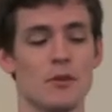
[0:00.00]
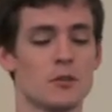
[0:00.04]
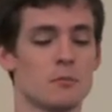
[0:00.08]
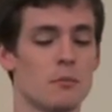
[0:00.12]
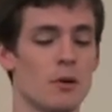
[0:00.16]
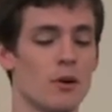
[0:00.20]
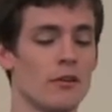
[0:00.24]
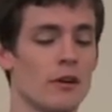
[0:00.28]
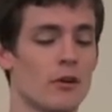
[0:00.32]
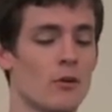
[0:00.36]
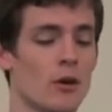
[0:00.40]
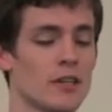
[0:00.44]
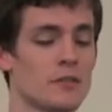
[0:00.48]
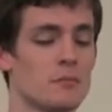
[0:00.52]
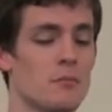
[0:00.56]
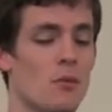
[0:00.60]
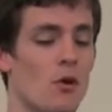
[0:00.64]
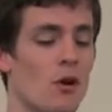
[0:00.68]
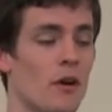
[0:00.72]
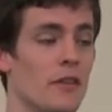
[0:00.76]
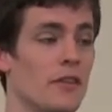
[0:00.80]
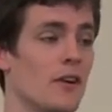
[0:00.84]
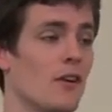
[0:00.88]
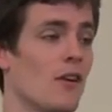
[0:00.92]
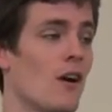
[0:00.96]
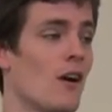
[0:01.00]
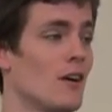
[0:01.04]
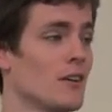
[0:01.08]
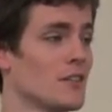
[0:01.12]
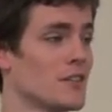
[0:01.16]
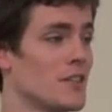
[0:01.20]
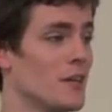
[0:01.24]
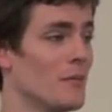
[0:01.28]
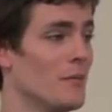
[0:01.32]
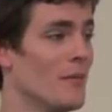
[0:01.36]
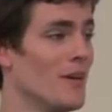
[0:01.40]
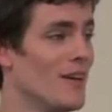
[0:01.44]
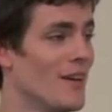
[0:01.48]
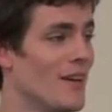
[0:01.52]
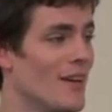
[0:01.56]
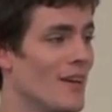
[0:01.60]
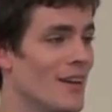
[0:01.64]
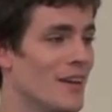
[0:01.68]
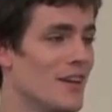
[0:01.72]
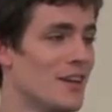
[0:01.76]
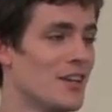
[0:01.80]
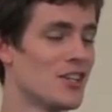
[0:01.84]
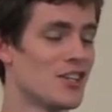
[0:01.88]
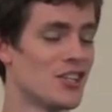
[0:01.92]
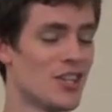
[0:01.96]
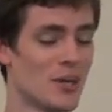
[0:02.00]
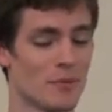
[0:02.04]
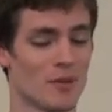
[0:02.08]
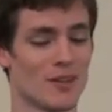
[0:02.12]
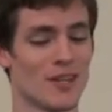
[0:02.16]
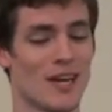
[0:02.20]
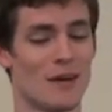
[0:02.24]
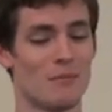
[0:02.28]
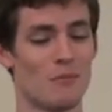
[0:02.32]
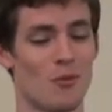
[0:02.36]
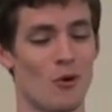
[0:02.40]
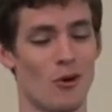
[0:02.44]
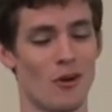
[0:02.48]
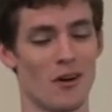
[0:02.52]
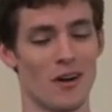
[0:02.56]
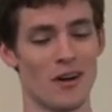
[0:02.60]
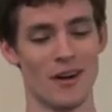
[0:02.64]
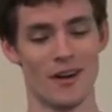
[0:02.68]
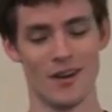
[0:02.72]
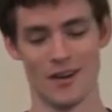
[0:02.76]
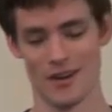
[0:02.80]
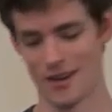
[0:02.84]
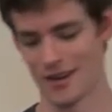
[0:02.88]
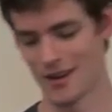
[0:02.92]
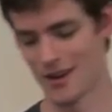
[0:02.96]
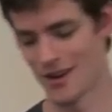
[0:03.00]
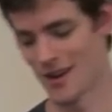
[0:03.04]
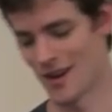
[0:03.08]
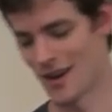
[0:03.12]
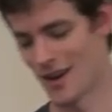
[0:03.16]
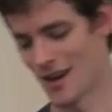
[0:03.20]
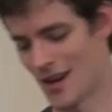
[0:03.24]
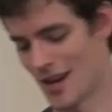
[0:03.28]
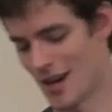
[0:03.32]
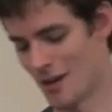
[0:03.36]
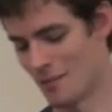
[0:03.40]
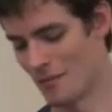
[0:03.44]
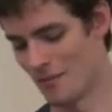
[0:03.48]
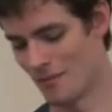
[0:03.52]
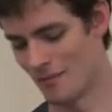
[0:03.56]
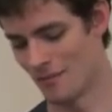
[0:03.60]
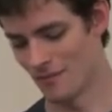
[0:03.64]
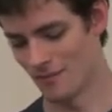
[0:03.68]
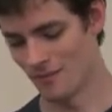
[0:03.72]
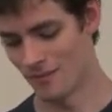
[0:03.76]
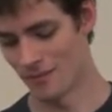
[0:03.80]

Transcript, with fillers: use pull requests more. They're awesome. Ship a lot more. Um,